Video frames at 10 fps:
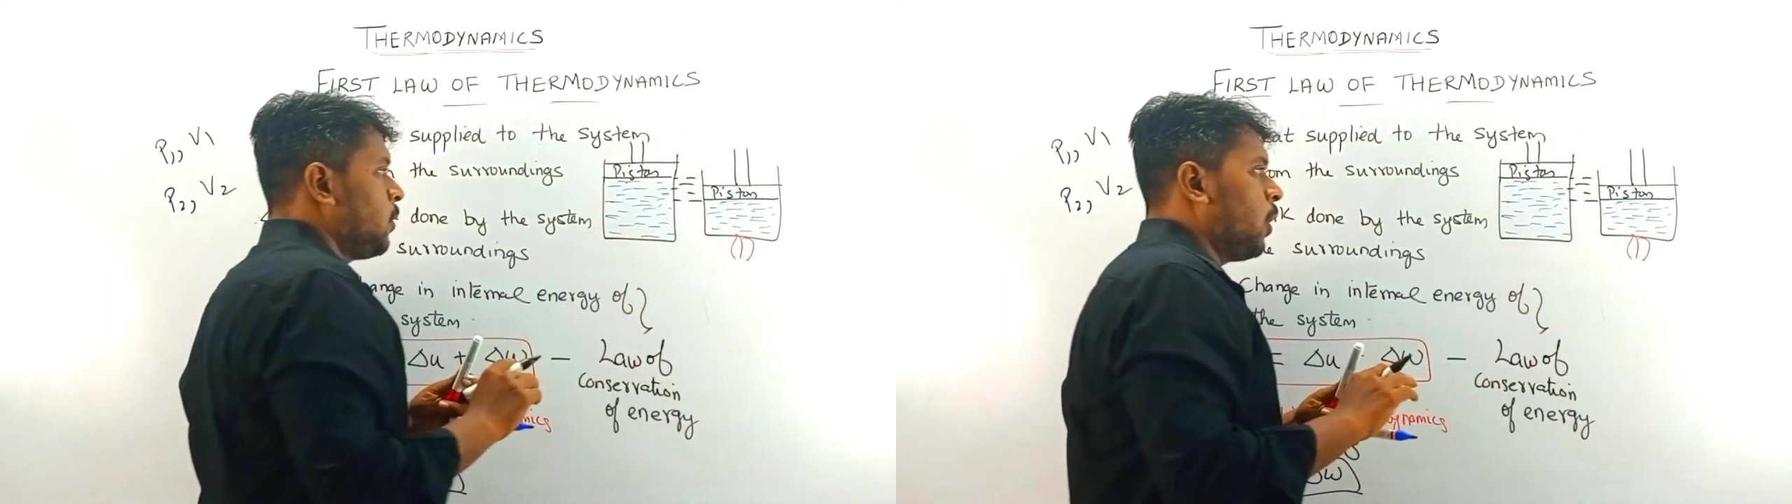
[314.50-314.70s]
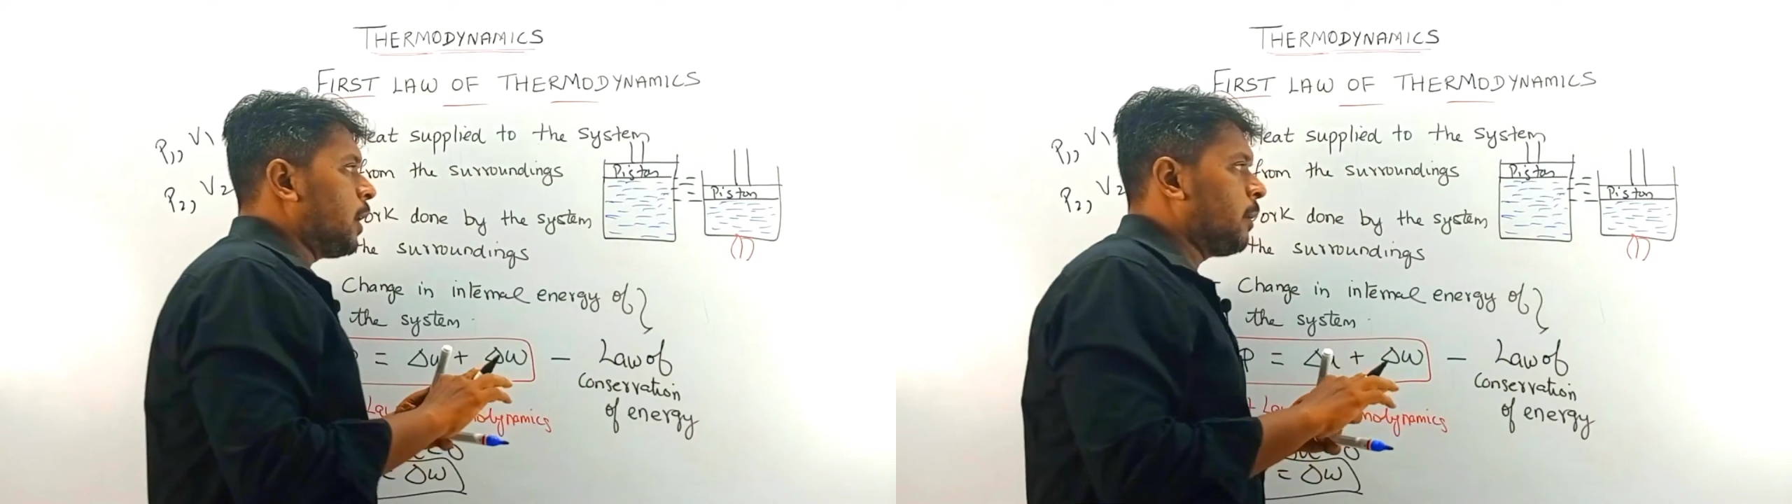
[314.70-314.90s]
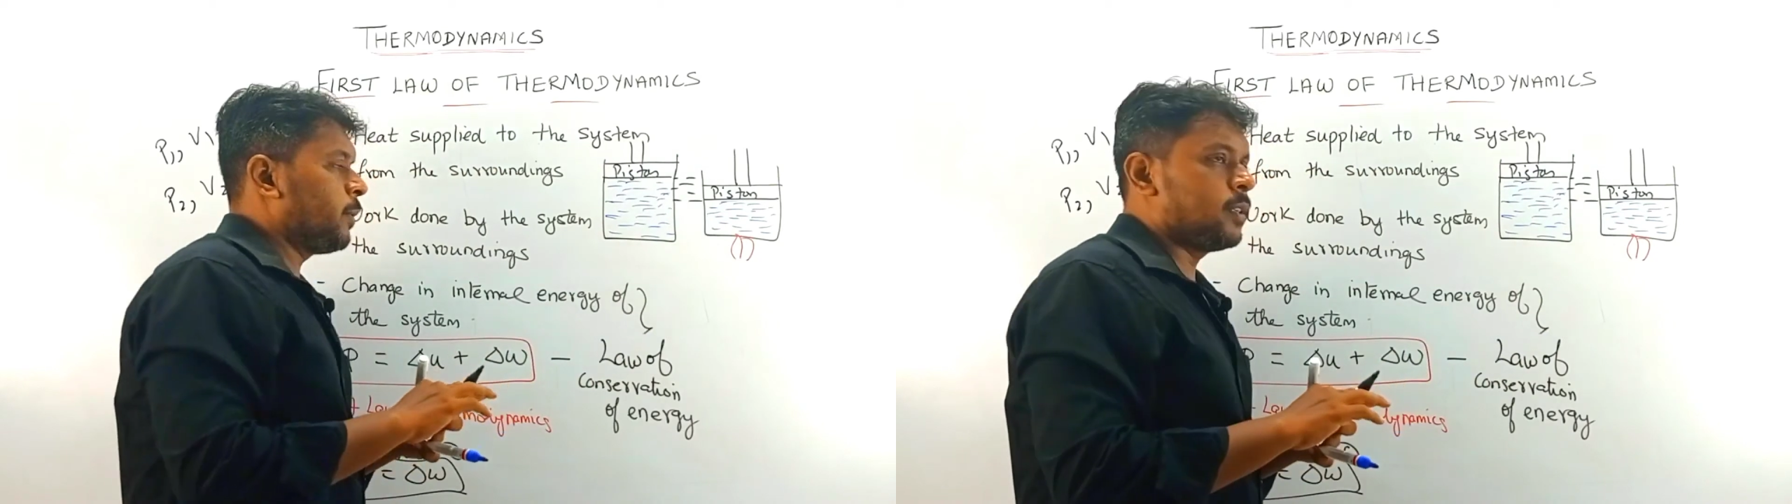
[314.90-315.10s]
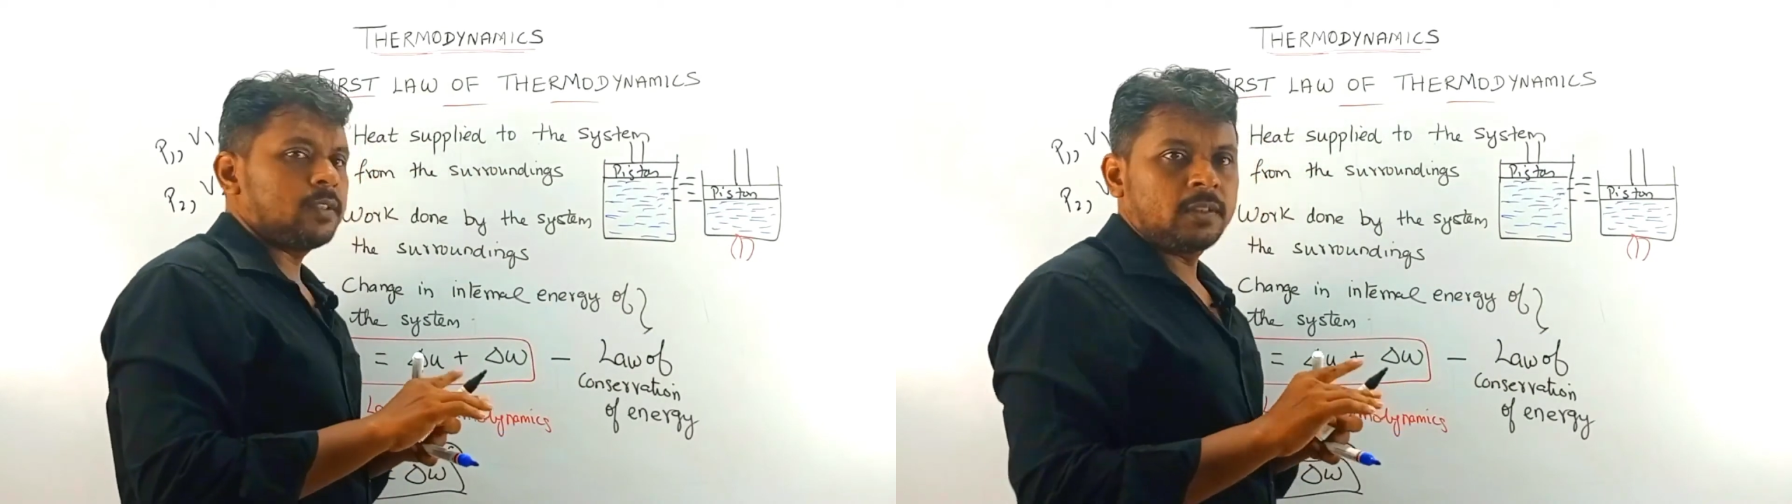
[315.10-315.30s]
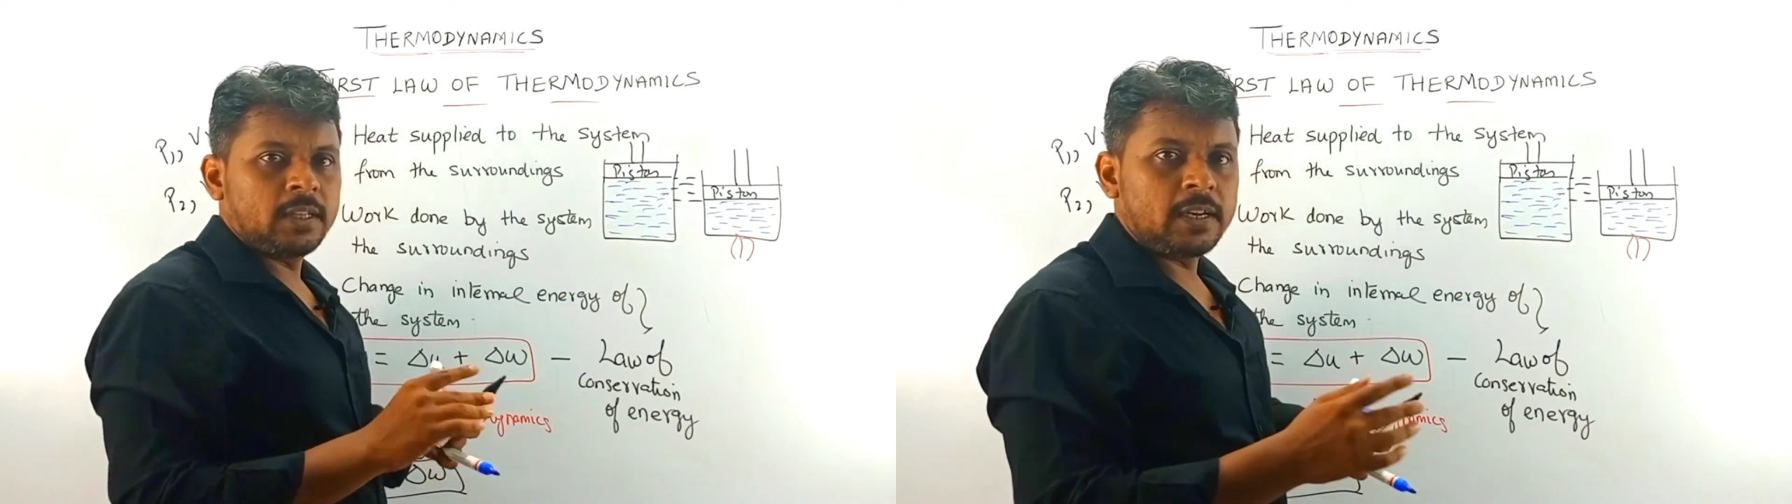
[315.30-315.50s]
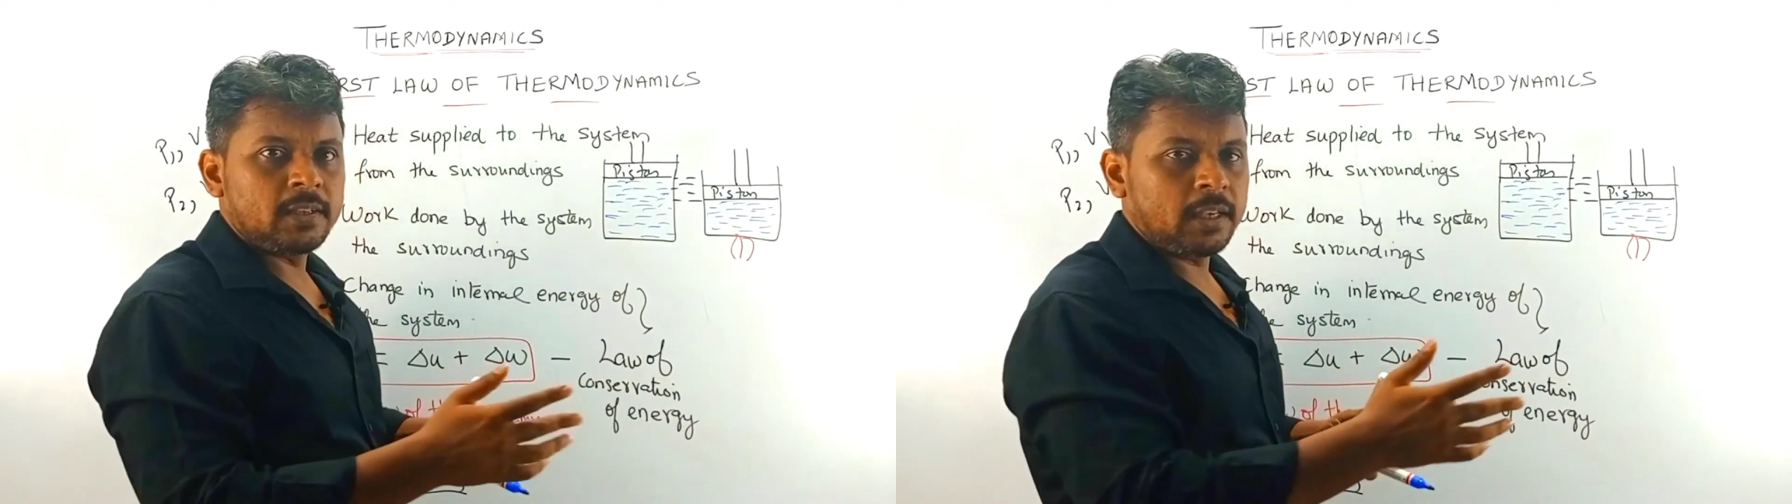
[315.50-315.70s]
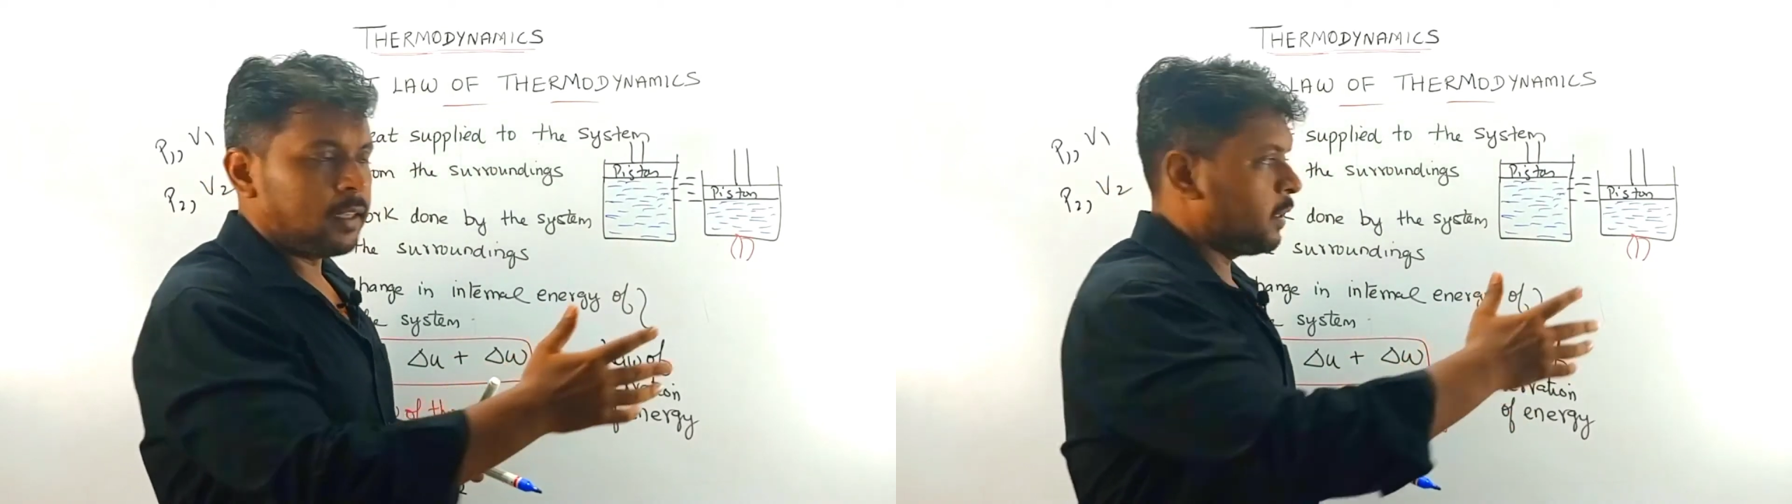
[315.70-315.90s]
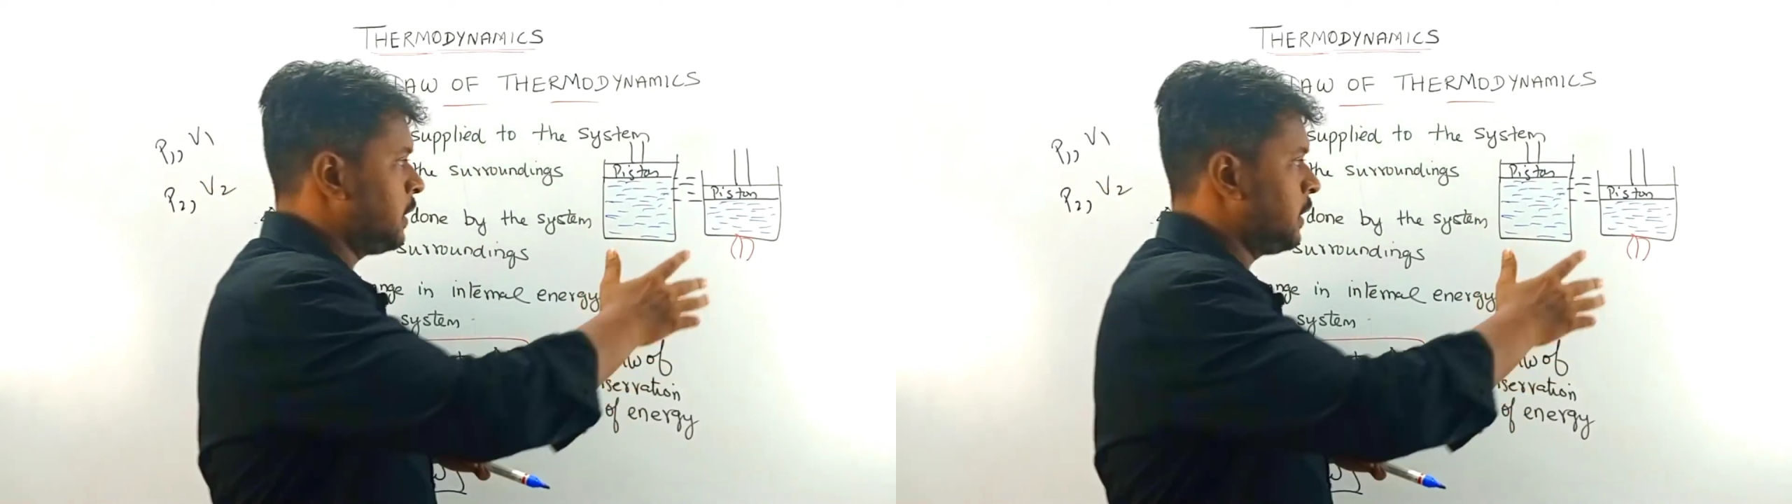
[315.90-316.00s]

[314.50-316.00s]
what happens? There is a